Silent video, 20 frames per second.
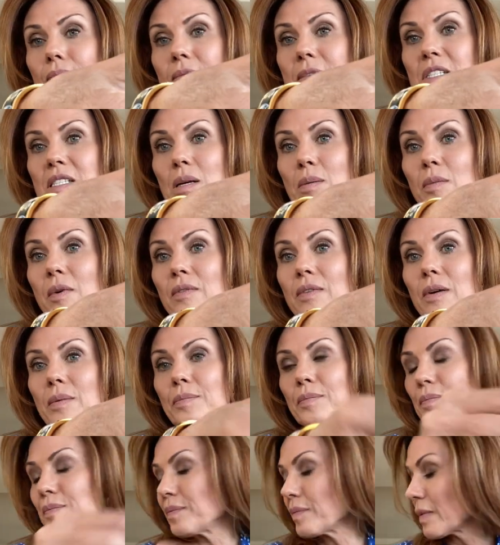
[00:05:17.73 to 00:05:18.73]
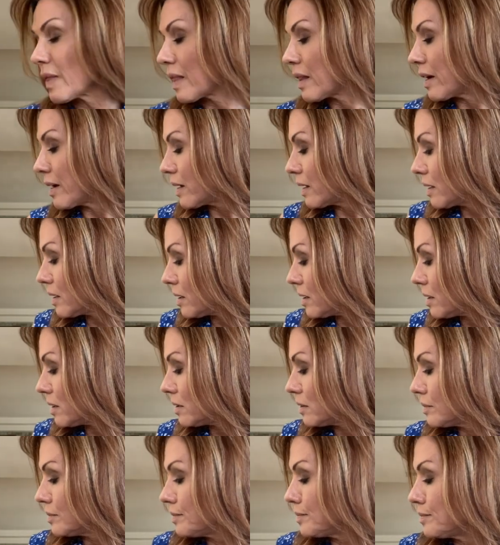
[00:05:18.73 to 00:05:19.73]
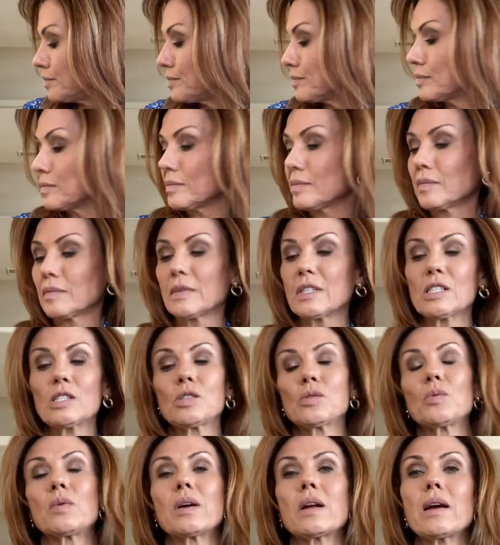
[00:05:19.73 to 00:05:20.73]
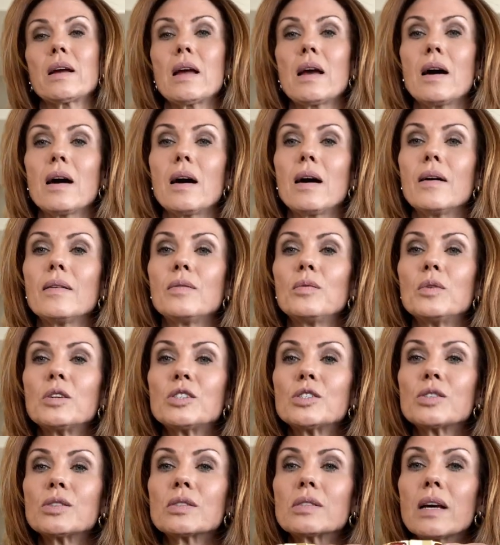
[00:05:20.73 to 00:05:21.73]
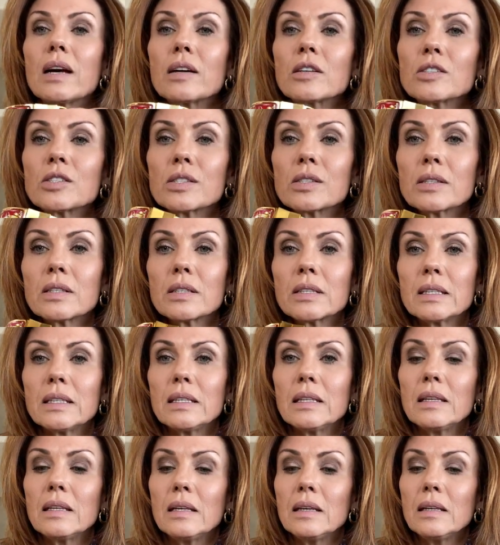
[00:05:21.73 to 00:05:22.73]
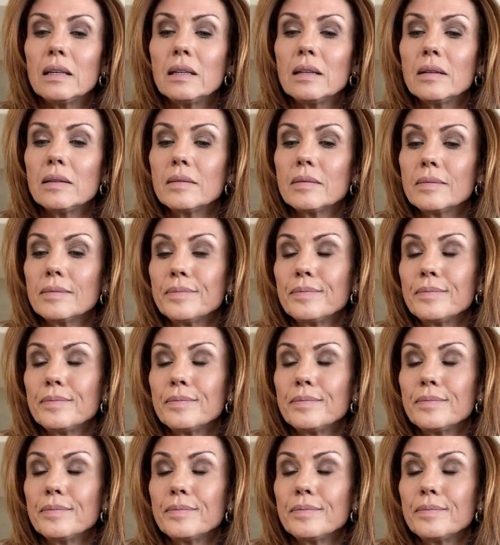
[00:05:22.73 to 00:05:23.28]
some of them, like uh, this one I have, which is actually the